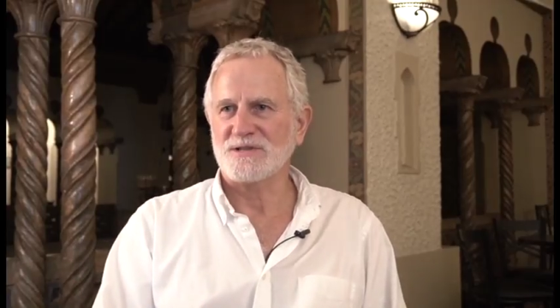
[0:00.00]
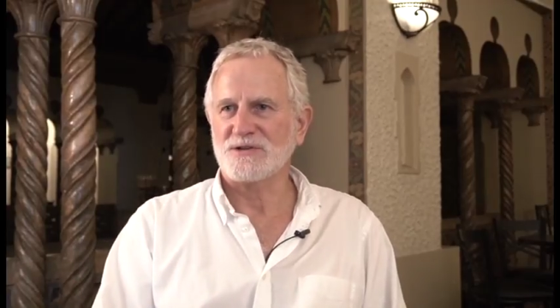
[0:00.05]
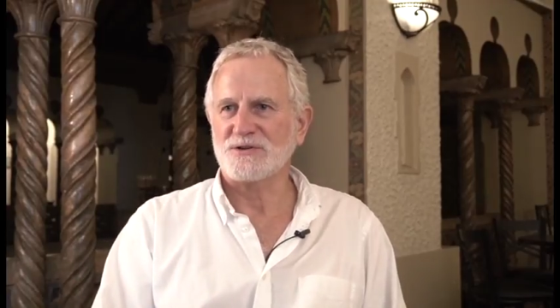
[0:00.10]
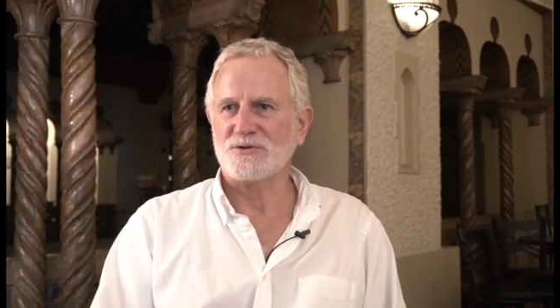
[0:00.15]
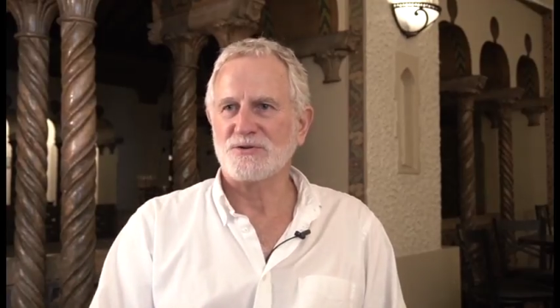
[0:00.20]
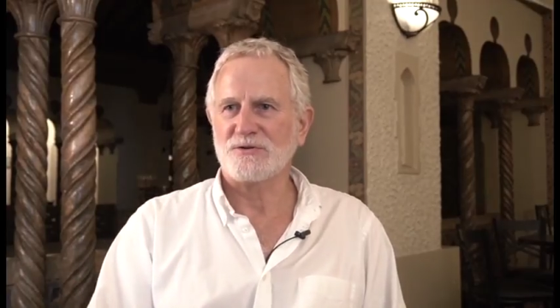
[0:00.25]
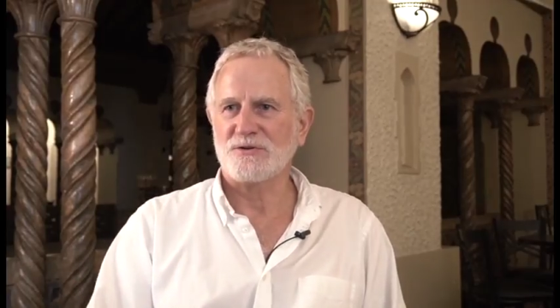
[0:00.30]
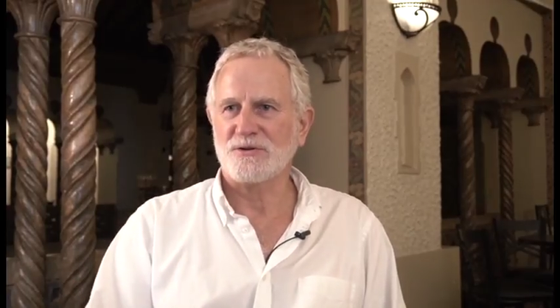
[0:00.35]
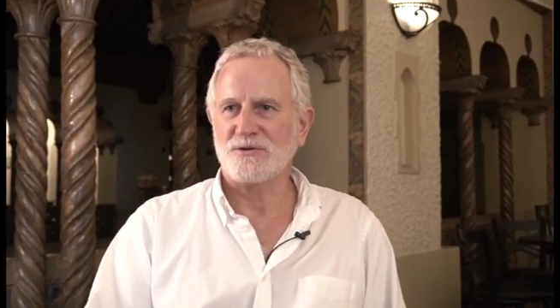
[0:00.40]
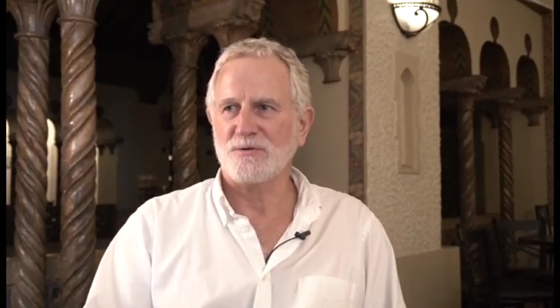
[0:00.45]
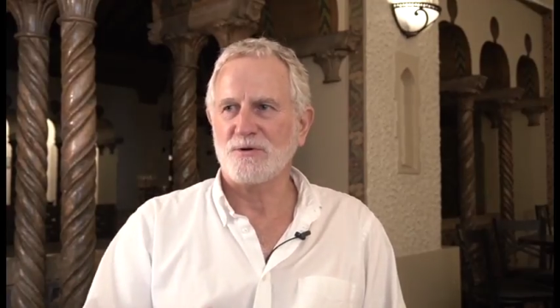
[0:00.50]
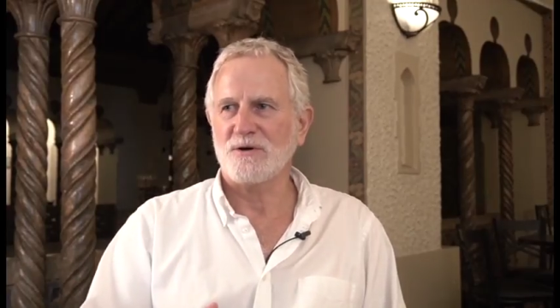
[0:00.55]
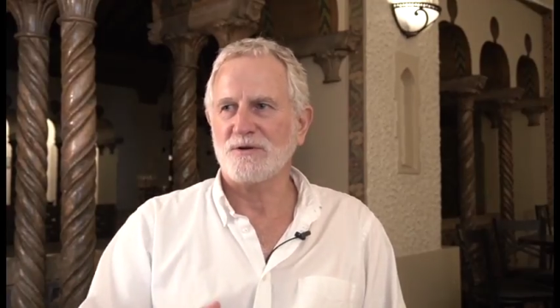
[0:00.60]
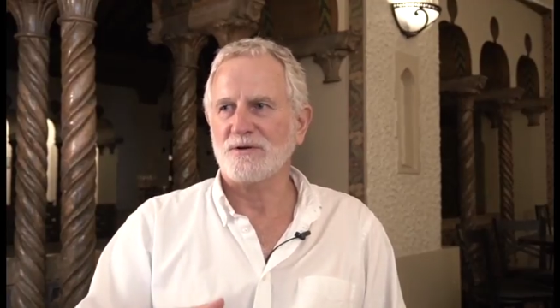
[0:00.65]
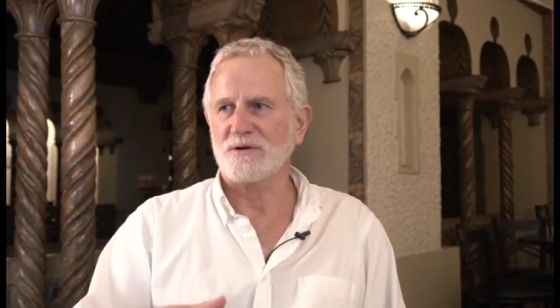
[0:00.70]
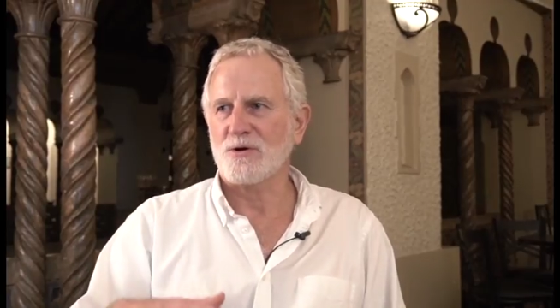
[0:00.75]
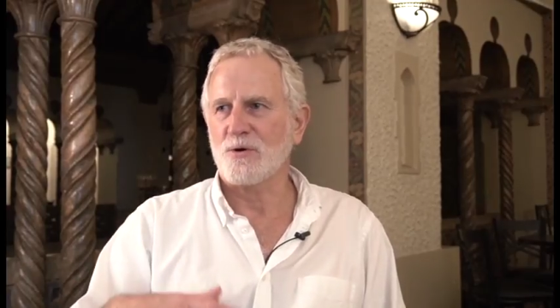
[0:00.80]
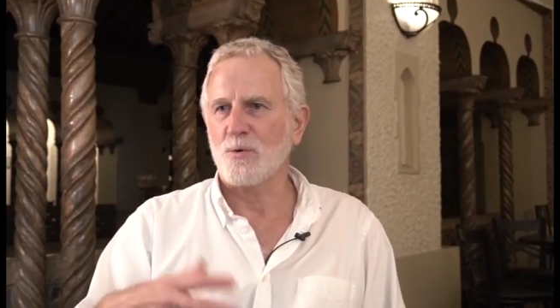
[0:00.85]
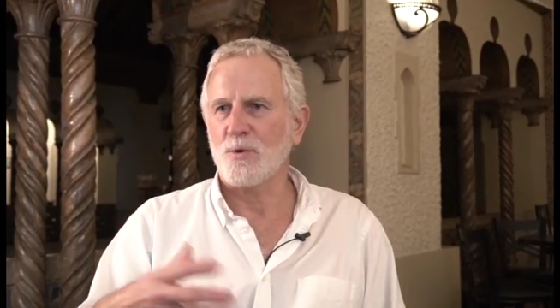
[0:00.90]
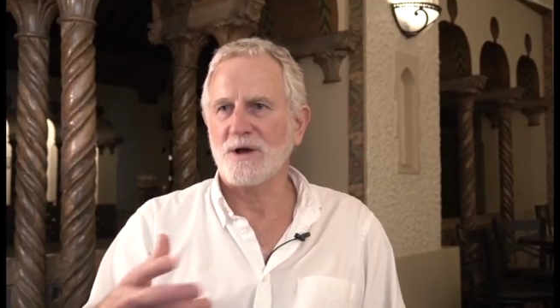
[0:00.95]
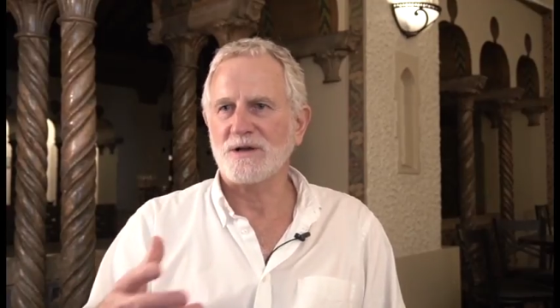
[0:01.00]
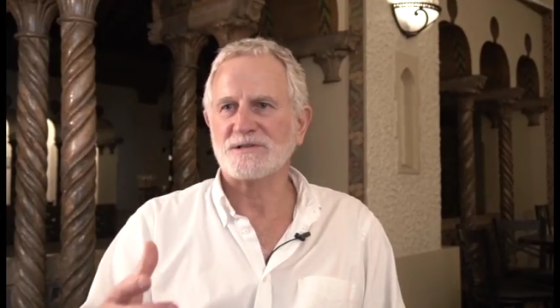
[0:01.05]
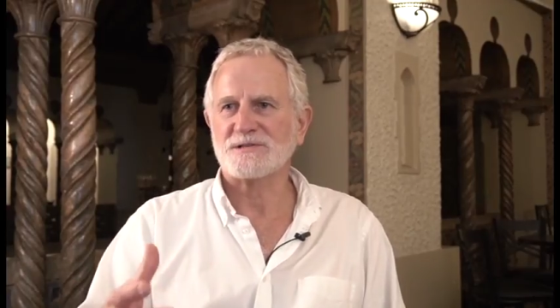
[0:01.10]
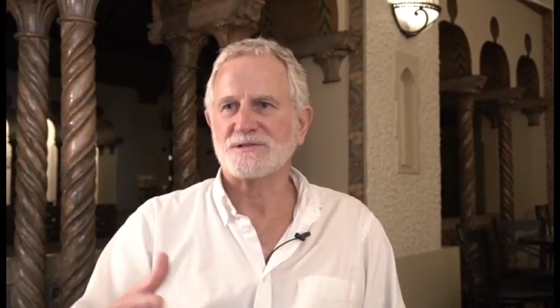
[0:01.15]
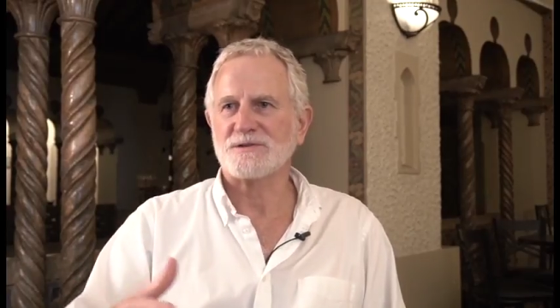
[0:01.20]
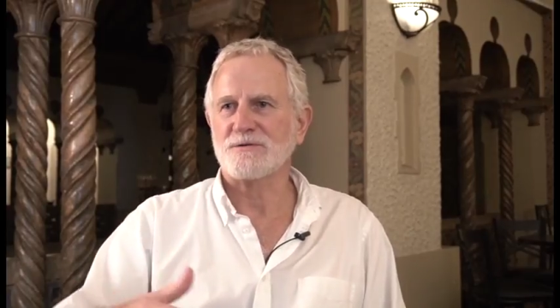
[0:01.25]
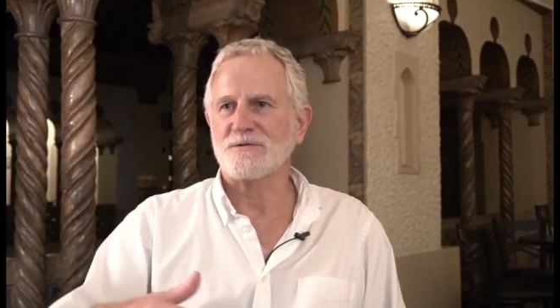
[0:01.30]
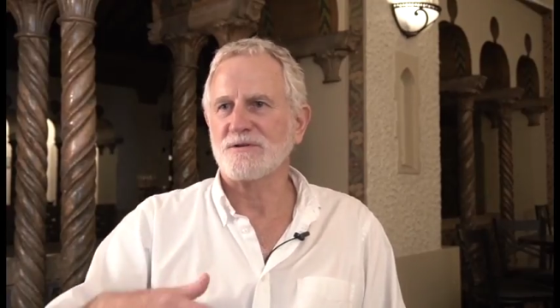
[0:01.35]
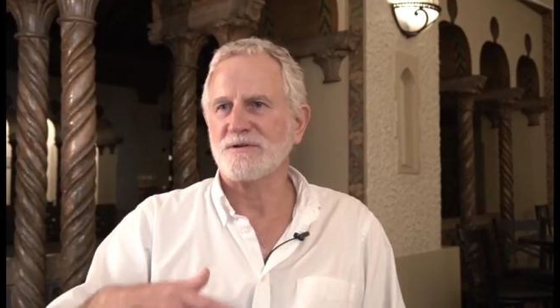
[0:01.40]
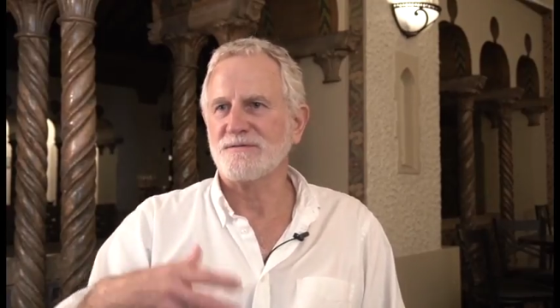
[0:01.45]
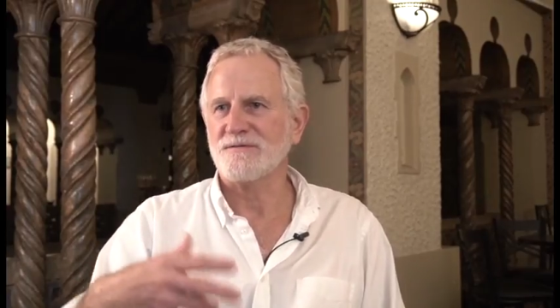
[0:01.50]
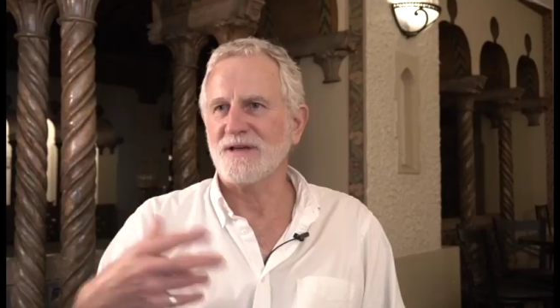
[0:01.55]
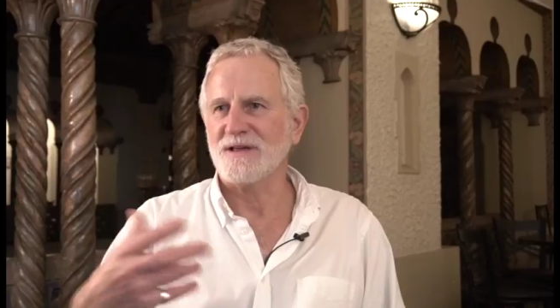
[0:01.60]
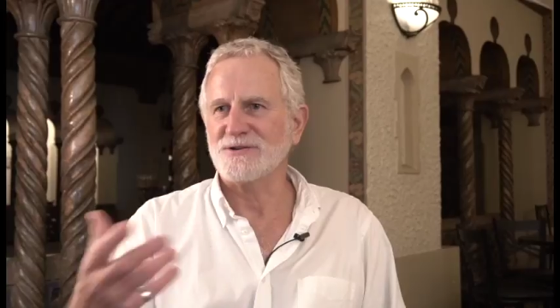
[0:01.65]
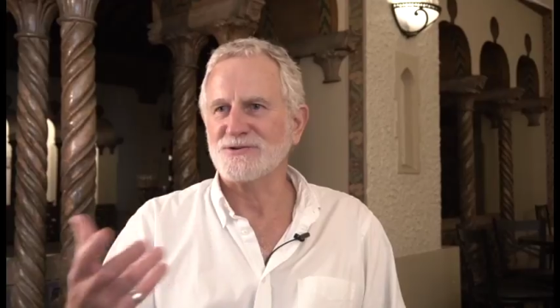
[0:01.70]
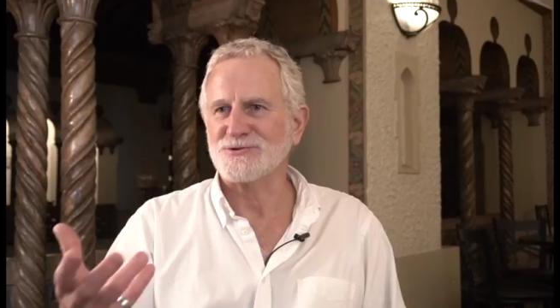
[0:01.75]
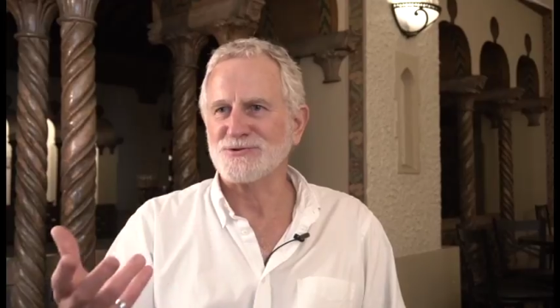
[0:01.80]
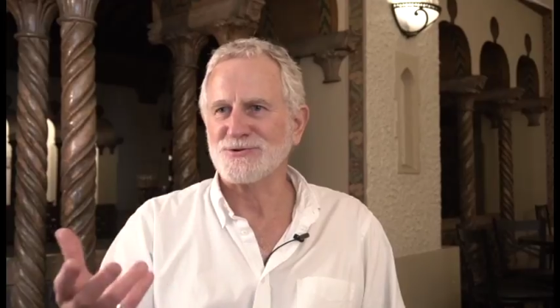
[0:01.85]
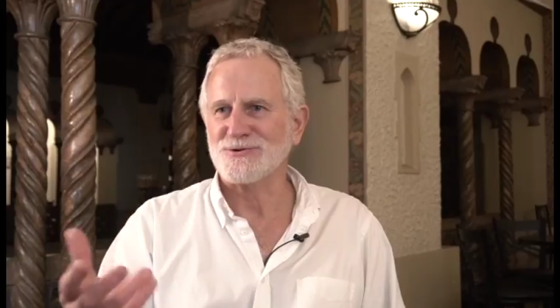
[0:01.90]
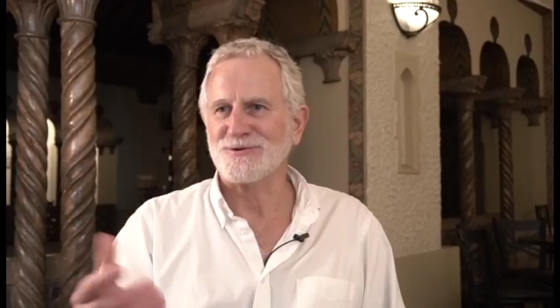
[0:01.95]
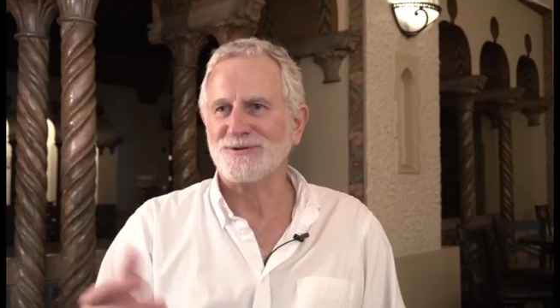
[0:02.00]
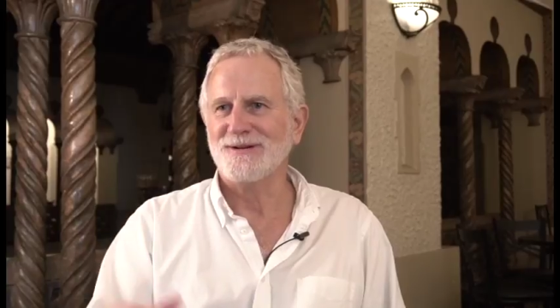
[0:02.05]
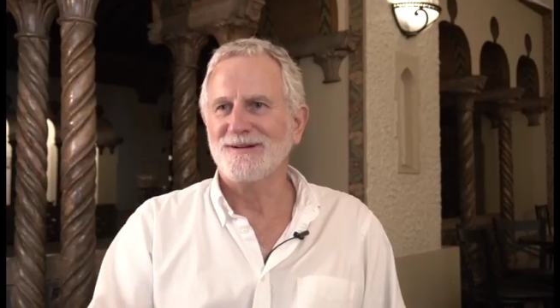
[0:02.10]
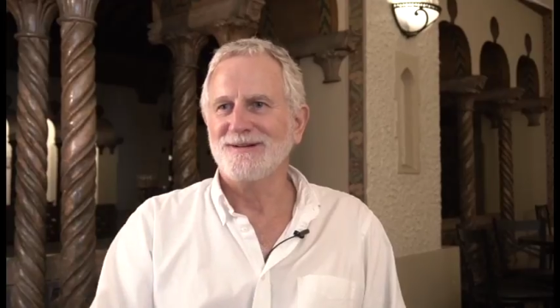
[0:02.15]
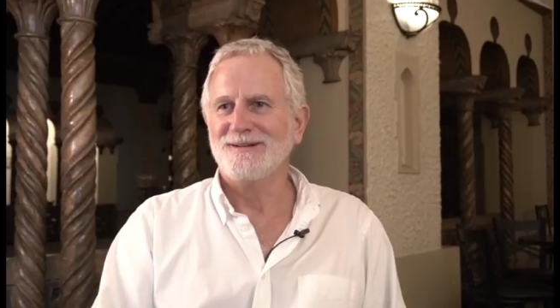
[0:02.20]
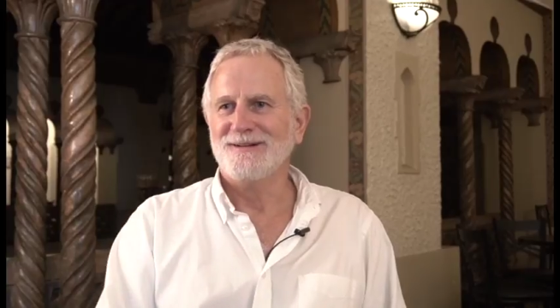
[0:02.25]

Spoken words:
that took you on a quest or an adventure,